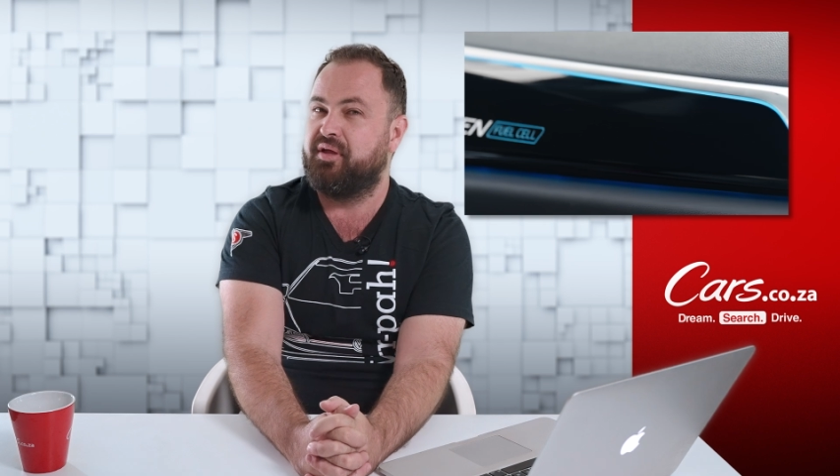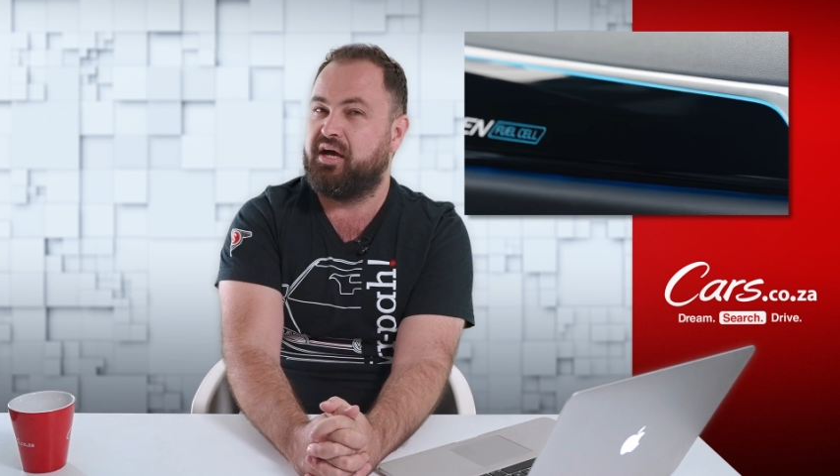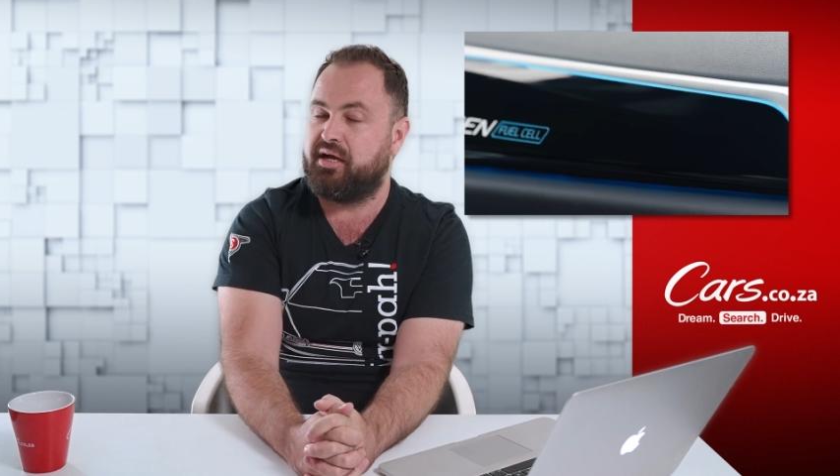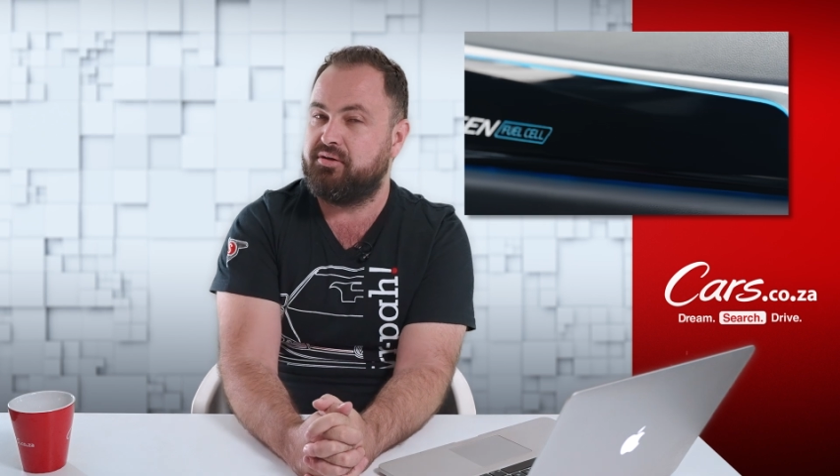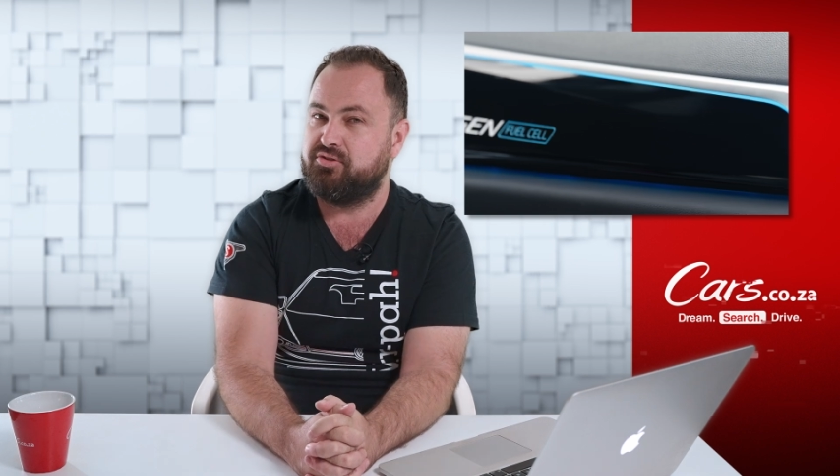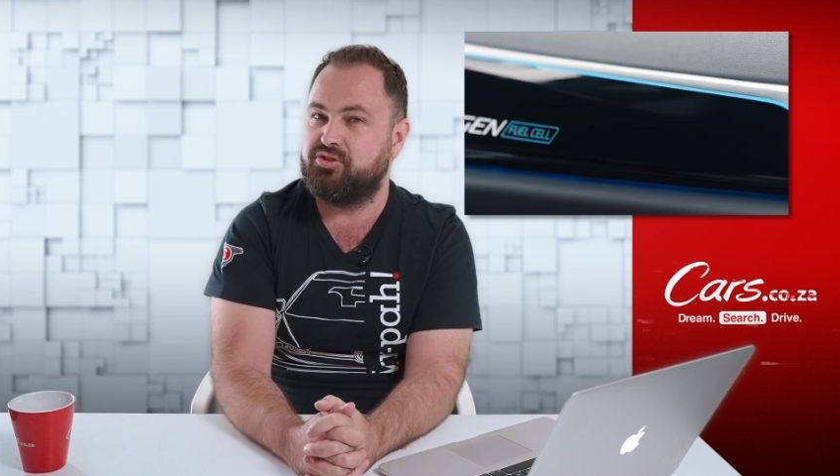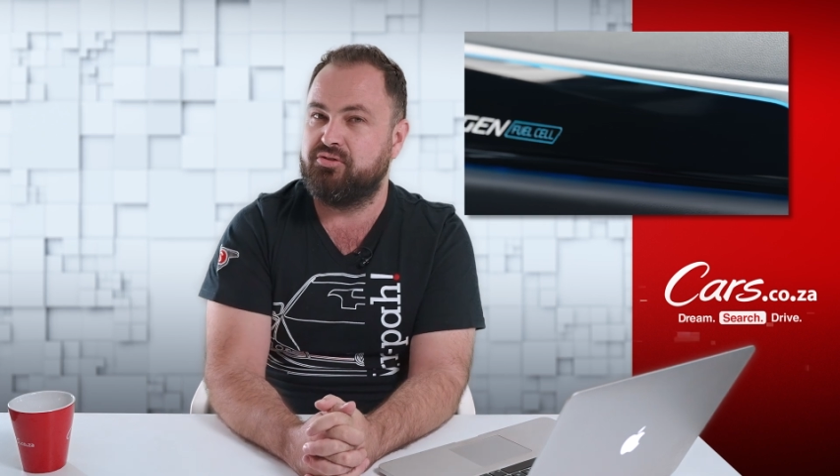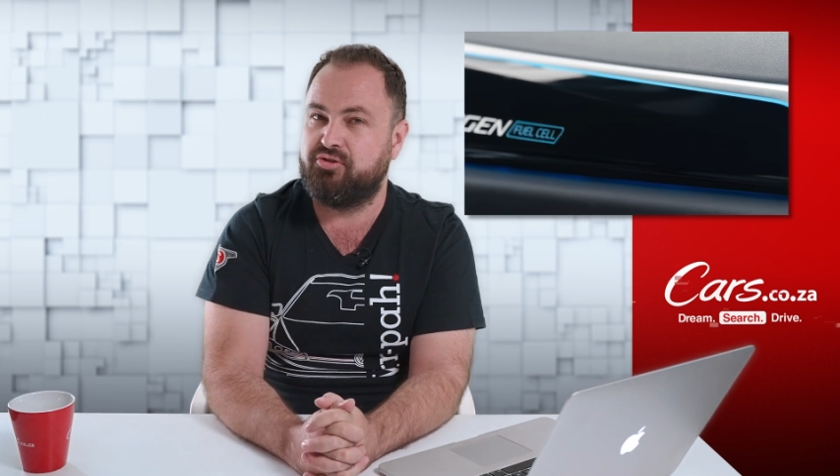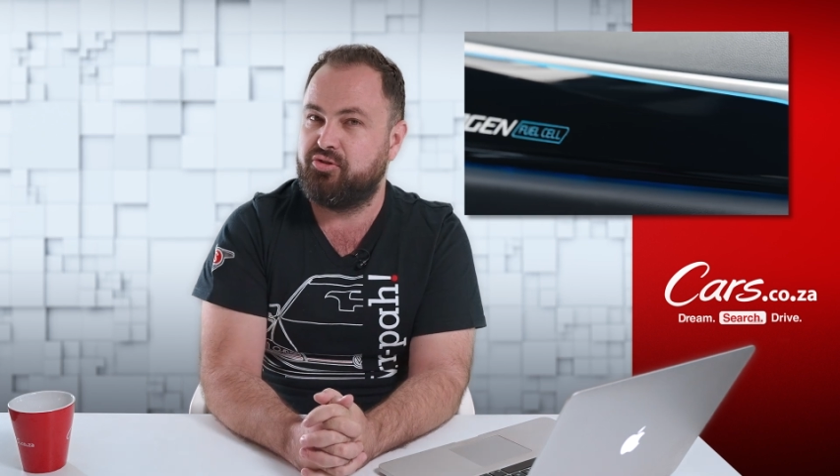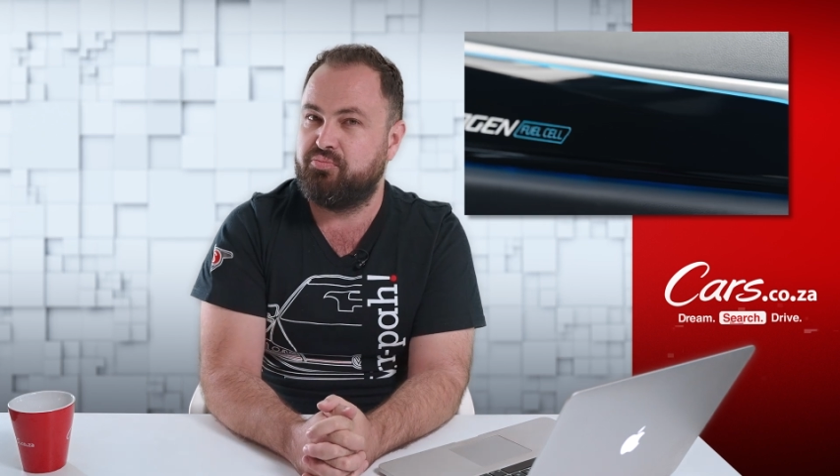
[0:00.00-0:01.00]

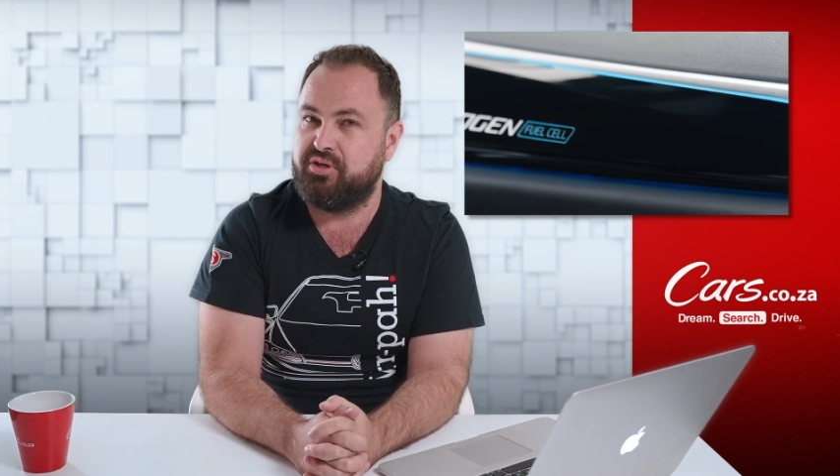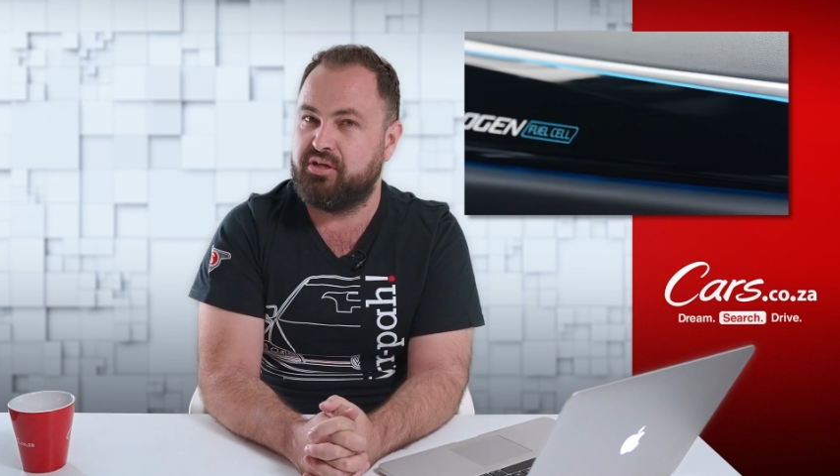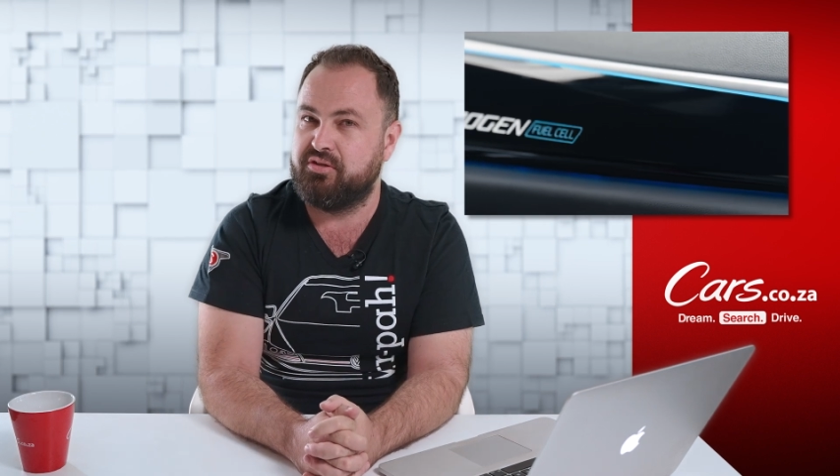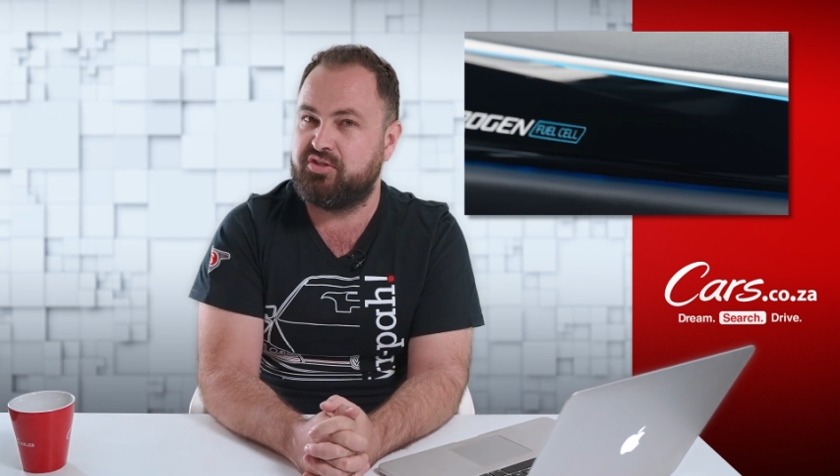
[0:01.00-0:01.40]
hydrogen could be the